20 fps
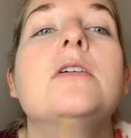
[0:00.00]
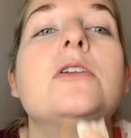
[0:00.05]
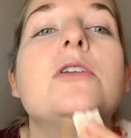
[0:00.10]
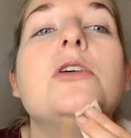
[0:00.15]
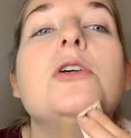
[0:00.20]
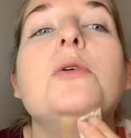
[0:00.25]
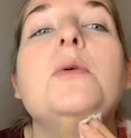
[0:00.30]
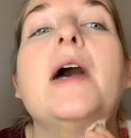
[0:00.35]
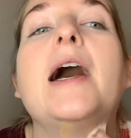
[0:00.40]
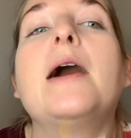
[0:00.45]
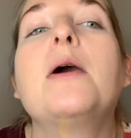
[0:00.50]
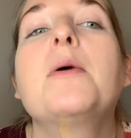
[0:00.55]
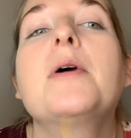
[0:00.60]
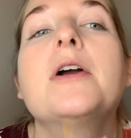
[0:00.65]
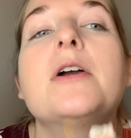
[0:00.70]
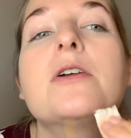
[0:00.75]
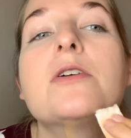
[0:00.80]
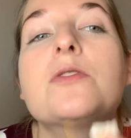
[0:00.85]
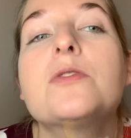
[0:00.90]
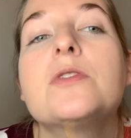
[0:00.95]
2
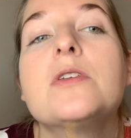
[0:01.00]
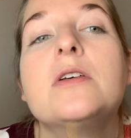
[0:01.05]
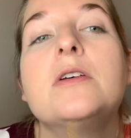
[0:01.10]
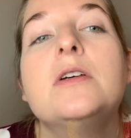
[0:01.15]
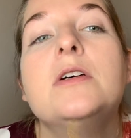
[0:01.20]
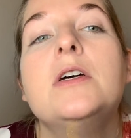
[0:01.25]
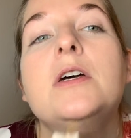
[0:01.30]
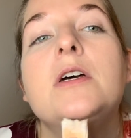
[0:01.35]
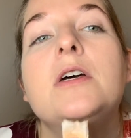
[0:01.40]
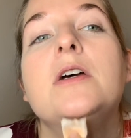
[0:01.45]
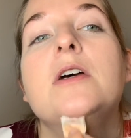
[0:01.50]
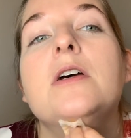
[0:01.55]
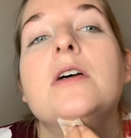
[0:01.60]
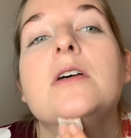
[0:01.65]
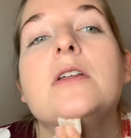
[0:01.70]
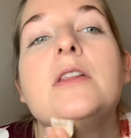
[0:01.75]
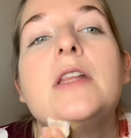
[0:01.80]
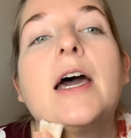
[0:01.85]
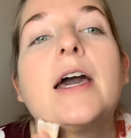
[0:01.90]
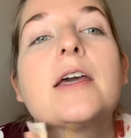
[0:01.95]
hours,
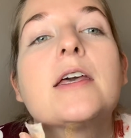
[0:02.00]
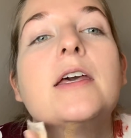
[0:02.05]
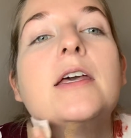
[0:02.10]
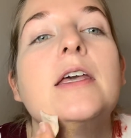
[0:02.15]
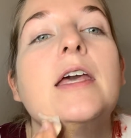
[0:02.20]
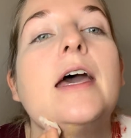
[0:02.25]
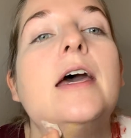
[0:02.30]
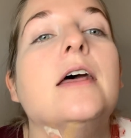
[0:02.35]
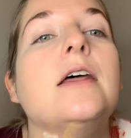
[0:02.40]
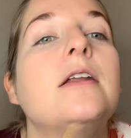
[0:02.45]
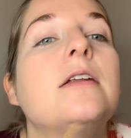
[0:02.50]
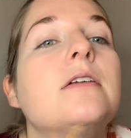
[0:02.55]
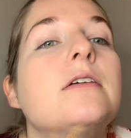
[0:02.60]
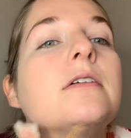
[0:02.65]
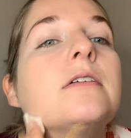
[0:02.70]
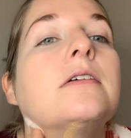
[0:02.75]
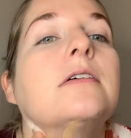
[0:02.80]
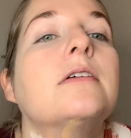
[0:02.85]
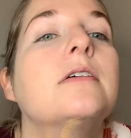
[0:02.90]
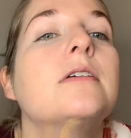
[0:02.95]
that can get
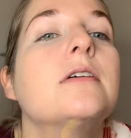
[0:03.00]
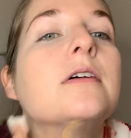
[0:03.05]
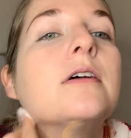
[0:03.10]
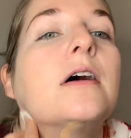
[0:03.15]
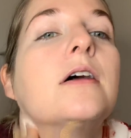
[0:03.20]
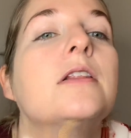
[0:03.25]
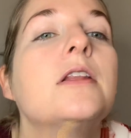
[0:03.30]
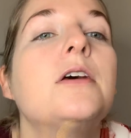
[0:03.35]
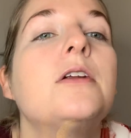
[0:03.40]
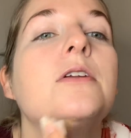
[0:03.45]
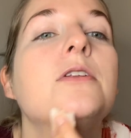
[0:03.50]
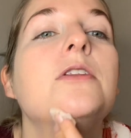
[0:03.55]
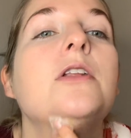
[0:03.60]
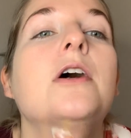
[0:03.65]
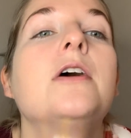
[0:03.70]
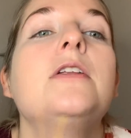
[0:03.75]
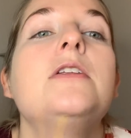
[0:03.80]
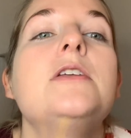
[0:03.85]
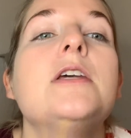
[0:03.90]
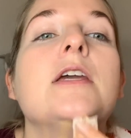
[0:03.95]
a little
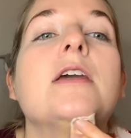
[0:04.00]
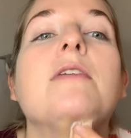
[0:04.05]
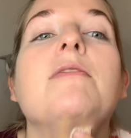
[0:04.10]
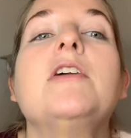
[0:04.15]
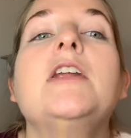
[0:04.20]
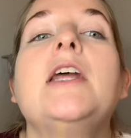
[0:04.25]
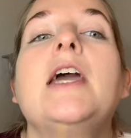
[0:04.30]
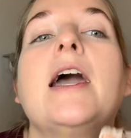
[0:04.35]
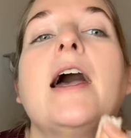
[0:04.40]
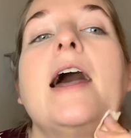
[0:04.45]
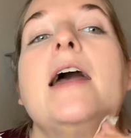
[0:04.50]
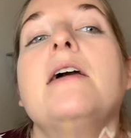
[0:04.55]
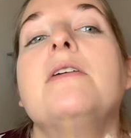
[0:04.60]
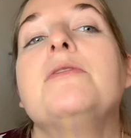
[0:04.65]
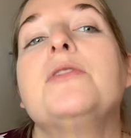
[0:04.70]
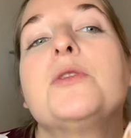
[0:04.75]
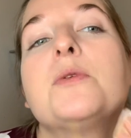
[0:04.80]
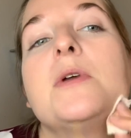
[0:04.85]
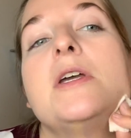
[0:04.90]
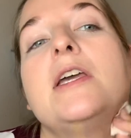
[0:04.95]
daunting every day. I
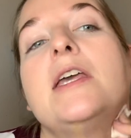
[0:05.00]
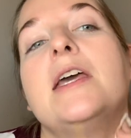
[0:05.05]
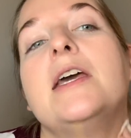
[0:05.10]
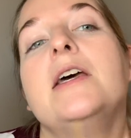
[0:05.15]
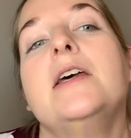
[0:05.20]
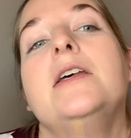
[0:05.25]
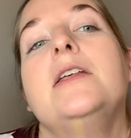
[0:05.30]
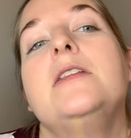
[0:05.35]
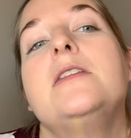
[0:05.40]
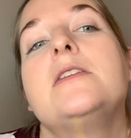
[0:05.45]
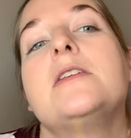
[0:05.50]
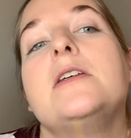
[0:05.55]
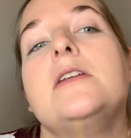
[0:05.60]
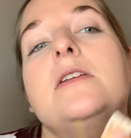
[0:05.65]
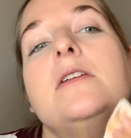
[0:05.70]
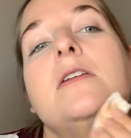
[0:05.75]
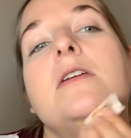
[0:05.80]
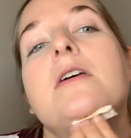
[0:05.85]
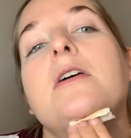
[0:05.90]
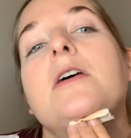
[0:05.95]
have 3 kids
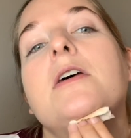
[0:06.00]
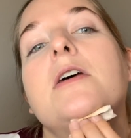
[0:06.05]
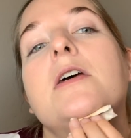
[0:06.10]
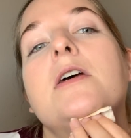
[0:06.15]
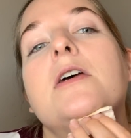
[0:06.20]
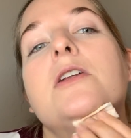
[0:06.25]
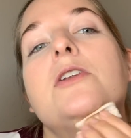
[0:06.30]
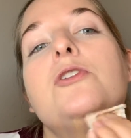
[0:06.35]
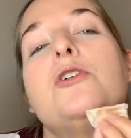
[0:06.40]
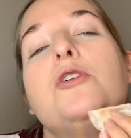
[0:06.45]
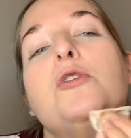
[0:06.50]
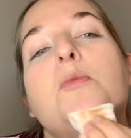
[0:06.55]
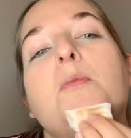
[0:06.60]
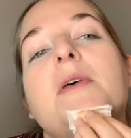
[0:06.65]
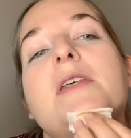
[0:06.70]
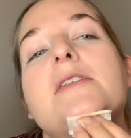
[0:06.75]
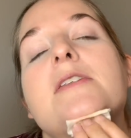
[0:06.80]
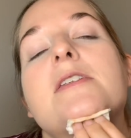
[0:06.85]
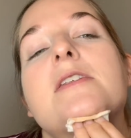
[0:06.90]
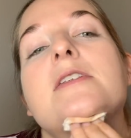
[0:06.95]
and 2
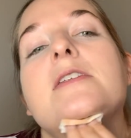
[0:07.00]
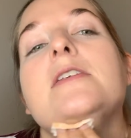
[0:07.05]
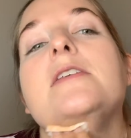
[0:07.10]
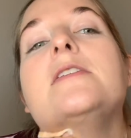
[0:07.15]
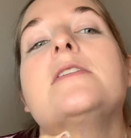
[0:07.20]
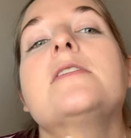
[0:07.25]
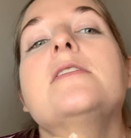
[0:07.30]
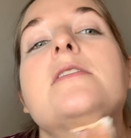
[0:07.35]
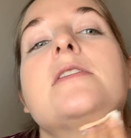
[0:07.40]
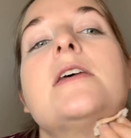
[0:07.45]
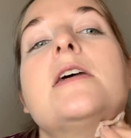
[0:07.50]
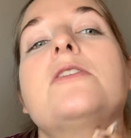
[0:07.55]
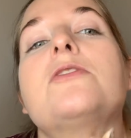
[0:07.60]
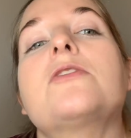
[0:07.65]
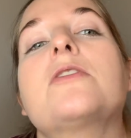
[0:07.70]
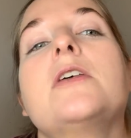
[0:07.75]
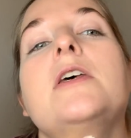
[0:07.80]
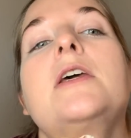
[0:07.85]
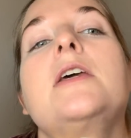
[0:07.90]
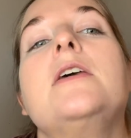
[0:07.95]
businesses
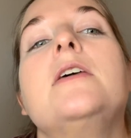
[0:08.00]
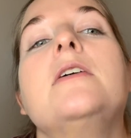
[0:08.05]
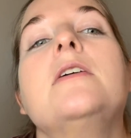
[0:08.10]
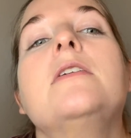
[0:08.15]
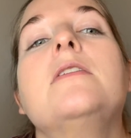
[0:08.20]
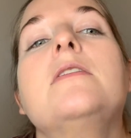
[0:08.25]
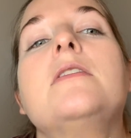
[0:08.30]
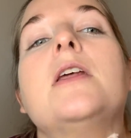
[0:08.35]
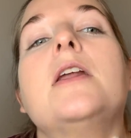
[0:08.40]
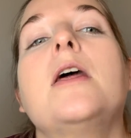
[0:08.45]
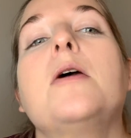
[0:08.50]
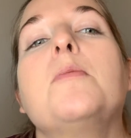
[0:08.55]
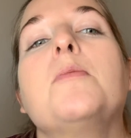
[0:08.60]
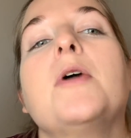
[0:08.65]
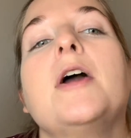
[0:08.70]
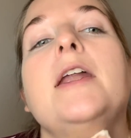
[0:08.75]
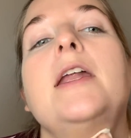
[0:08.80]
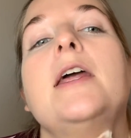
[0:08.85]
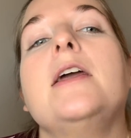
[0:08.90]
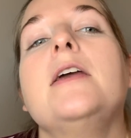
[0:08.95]
essentially that I'm
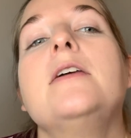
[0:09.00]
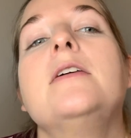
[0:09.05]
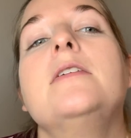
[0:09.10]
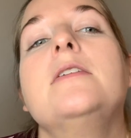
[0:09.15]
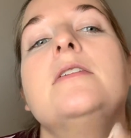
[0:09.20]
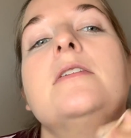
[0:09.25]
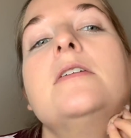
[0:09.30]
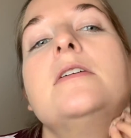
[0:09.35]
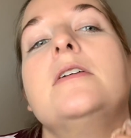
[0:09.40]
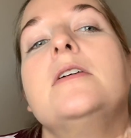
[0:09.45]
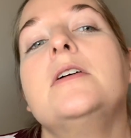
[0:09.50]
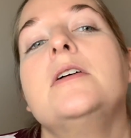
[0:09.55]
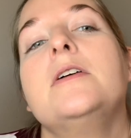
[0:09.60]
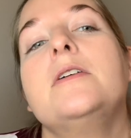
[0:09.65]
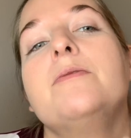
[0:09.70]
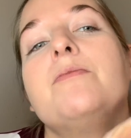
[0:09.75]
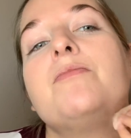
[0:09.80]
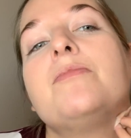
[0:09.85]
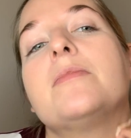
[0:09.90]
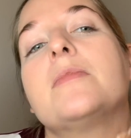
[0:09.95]
running.
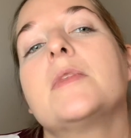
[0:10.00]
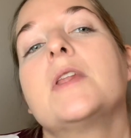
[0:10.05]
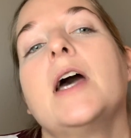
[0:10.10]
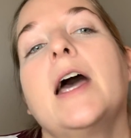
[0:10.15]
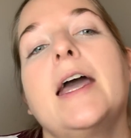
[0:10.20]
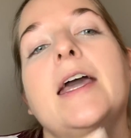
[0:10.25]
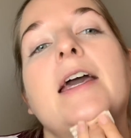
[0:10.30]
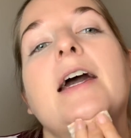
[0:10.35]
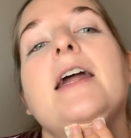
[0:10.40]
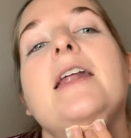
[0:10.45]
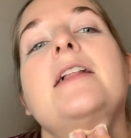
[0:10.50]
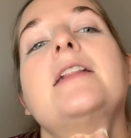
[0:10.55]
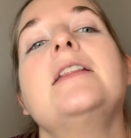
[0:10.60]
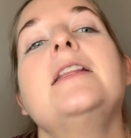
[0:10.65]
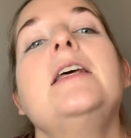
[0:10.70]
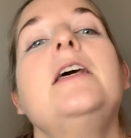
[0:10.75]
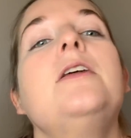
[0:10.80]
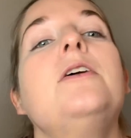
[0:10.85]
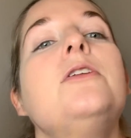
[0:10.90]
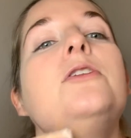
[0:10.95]
I got a
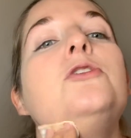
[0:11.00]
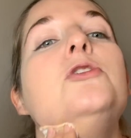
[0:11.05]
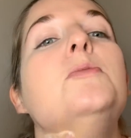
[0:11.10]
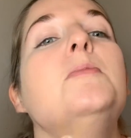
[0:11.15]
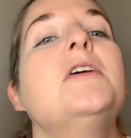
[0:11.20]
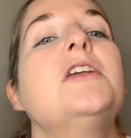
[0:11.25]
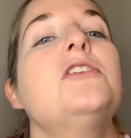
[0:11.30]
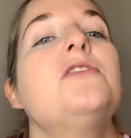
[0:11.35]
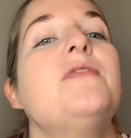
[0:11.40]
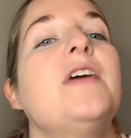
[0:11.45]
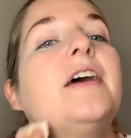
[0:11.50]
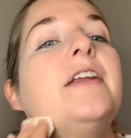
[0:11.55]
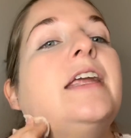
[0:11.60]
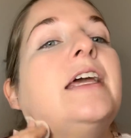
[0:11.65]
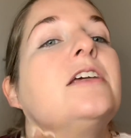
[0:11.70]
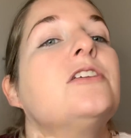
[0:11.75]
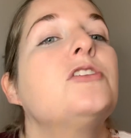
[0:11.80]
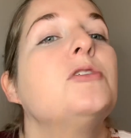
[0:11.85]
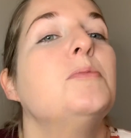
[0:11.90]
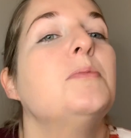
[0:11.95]
little too much
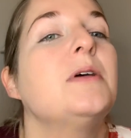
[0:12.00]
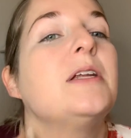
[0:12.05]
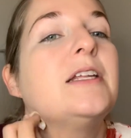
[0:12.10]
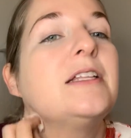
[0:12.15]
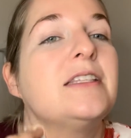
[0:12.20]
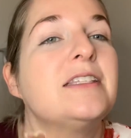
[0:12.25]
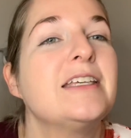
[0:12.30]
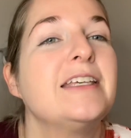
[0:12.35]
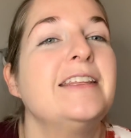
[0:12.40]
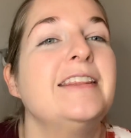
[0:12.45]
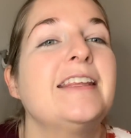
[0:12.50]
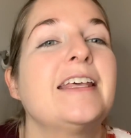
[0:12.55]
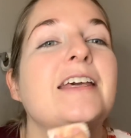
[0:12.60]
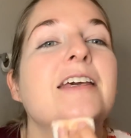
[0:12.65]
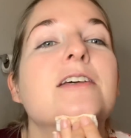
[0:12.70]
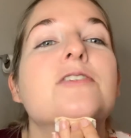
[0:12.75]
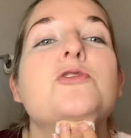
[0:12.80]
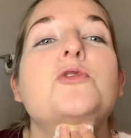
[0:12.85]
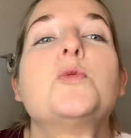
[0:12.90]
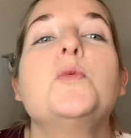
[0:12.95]
foundation, but it's in
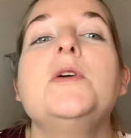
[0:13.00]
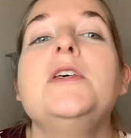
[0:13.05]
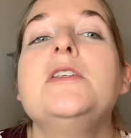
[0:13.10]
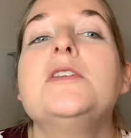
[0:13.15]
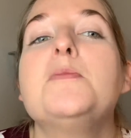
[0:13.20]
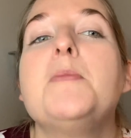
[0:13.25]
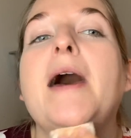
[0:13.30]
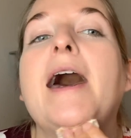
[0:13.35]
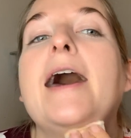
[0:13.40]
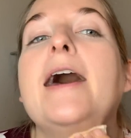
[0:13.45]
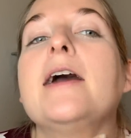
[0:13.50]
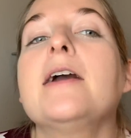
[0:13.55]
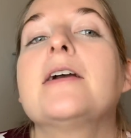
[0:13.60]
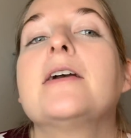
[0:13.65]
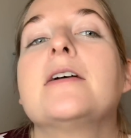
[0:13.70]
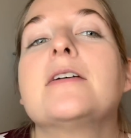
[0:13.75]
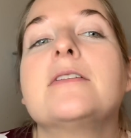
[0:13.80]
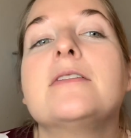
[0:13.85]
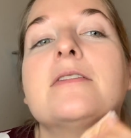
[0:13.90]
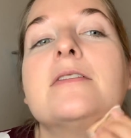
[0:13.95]
like a squeeze
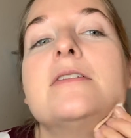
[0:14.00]
pack.